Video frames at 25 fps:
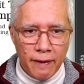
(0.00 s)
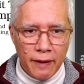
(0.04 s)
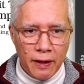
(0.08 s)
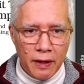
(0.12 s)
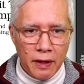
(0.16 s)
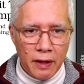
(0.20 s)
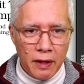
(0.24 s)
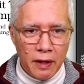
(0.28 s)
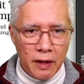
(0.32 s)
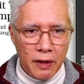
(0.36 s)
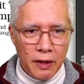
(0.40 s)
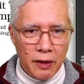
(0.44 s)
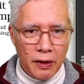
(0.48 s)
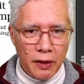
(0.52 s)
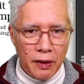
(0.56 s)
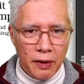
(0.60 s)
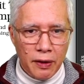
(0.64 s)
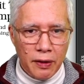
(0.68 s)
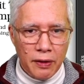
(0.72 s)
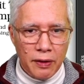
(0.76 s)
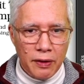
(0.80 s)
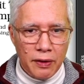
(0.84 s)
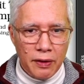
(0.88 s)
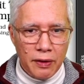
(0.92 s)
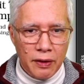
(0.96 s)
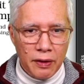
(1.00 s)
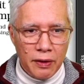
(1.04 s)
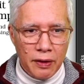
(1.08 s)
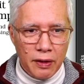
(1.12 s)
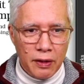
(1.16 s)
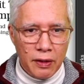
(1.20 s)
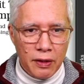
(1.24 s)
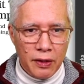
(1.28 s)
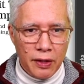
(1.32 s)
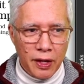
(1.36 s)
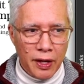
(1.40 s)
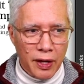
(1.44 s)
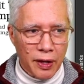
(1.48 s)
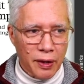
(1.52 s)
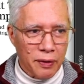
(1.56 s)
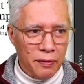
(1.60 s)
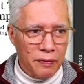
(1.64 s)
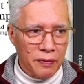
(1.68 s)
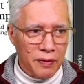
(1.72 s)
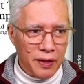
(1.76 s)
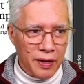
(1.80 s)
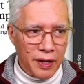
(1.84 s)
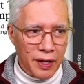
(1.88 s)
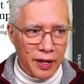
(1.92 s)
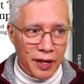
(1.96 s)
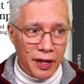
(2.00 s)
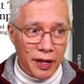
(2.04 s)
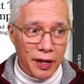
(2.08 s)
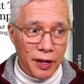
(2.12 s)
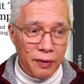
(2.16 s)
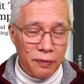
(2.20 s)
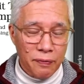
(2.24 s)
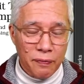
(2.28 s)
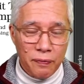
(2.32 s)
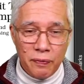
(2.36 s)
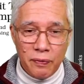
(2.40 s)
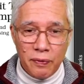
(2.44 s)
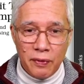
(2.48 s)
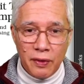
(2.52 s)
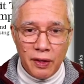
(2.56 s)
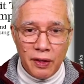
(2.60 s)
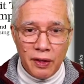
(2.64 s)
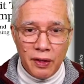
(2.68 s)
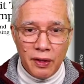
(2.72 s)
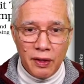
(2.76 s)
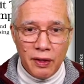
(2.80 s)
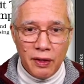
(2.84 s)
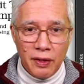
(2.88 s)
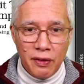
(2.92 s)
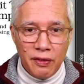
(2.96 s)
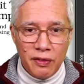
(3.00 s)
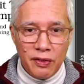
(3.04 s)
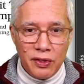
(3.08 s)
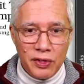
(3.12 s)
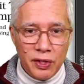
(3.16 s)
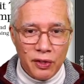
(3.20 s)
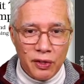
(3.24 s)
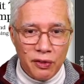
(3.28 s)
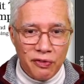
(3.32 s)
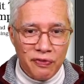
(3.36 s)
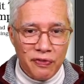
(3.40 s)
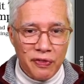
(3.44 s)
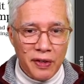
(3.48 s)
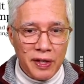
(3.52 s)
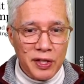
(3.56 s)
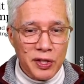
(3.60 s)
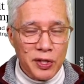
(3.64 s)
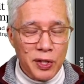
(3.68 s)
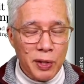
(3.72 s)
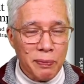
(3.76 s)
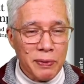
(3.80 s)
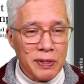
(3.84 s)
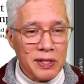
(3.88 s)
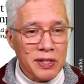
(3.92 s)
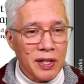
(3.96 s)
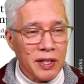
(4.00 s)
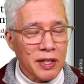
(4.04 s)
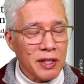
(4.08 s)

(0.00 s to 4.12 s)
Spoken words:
here. Okay, yeah. So friendship, it's